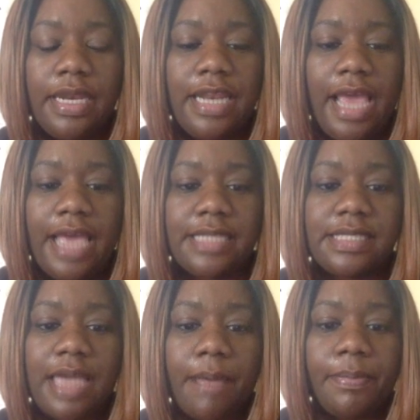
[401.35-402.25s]
It has
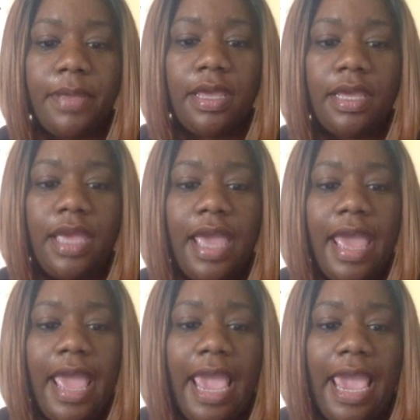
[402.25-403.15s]
topic,
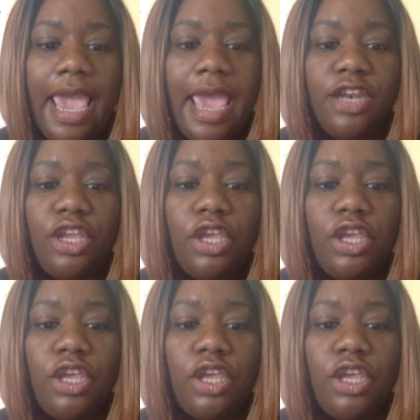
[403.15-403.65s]
and